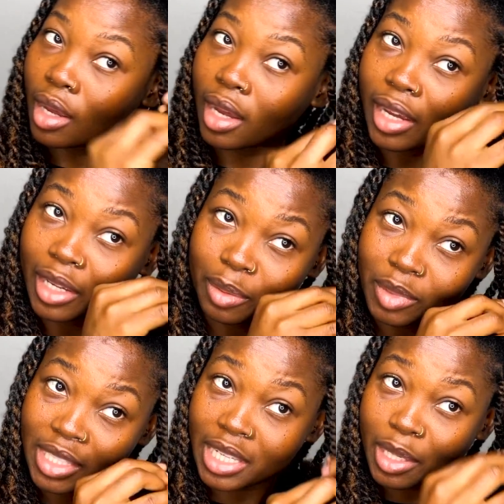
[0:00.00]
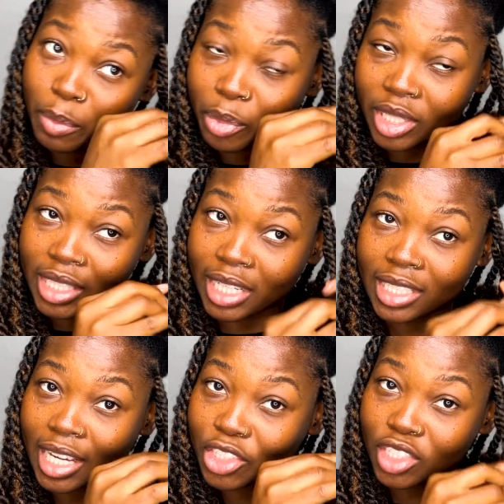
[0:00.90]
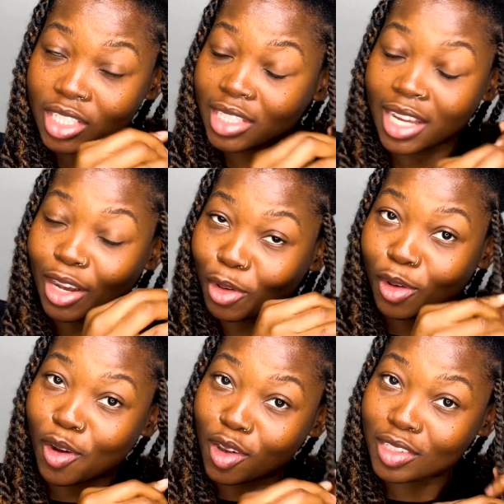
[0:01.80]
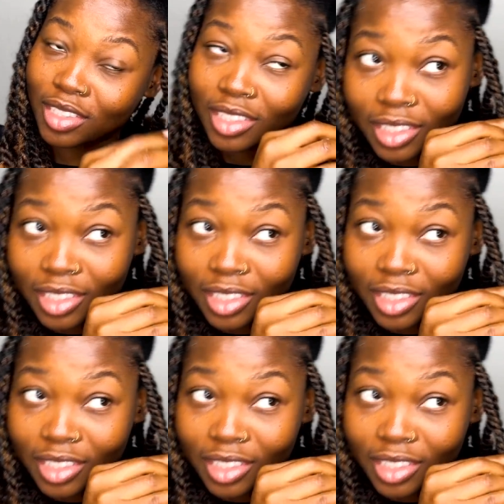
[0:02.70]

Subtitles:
I am team protect edges at all costs.